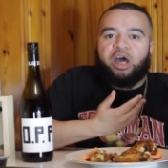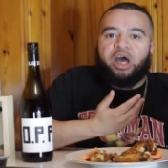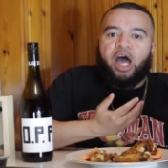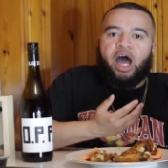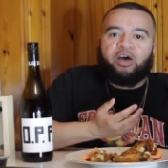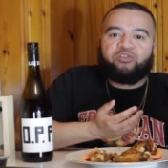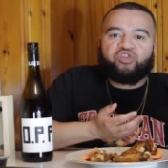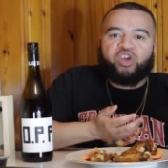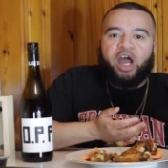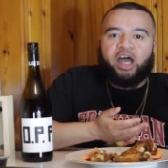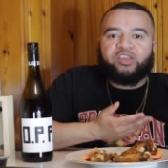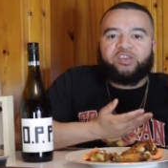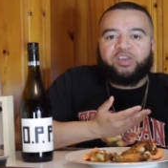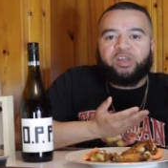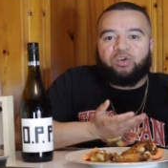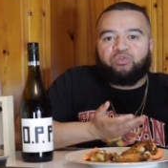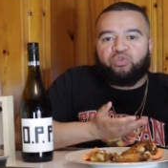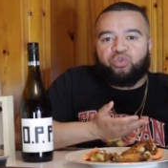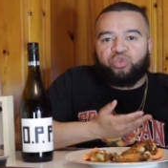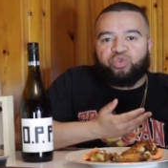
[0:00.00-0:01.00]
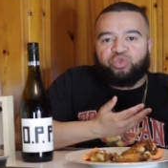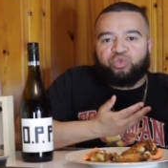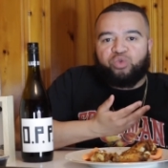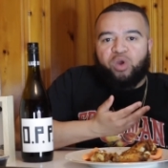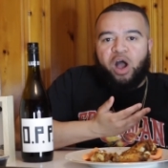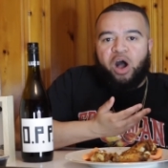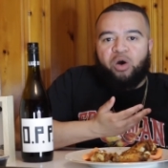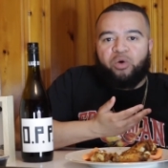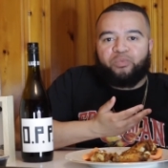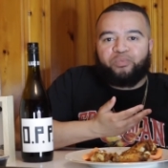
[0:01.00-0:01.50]
I've tried several
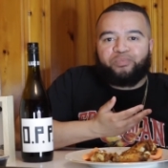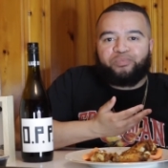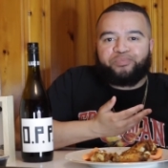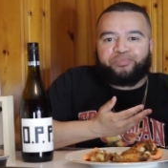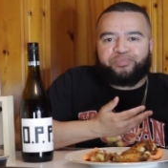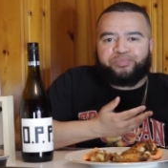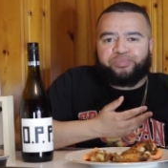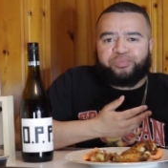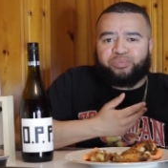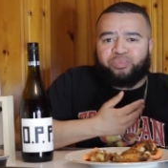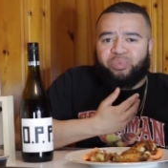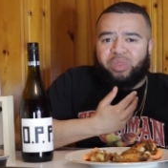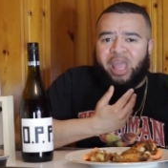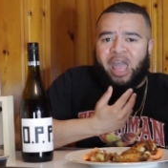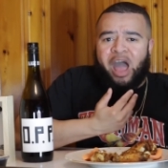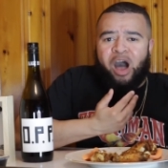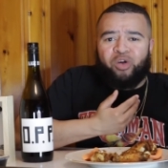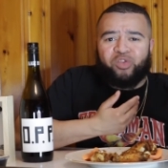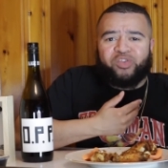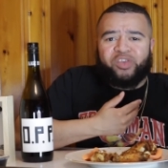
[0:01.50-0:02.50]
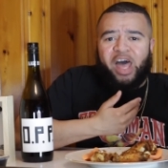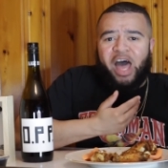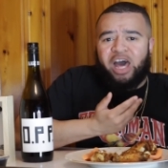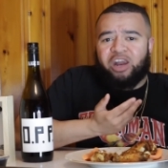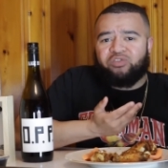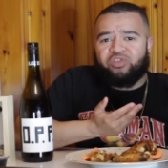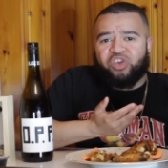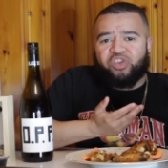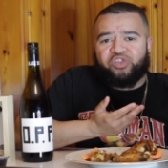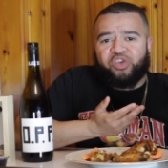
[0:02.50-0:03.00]
throughout outside
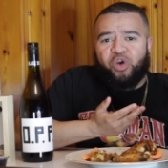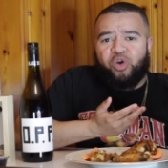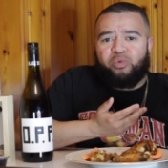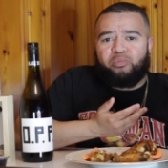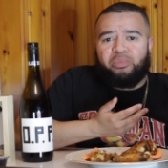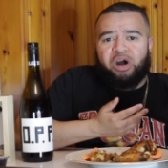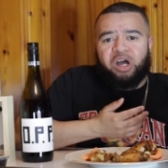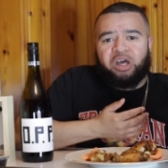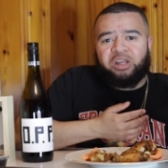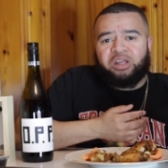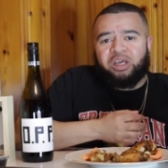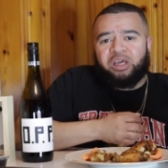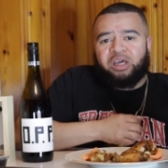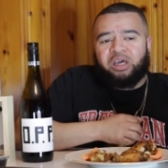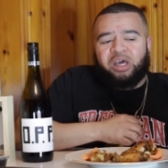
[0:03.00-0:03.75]
of the show, but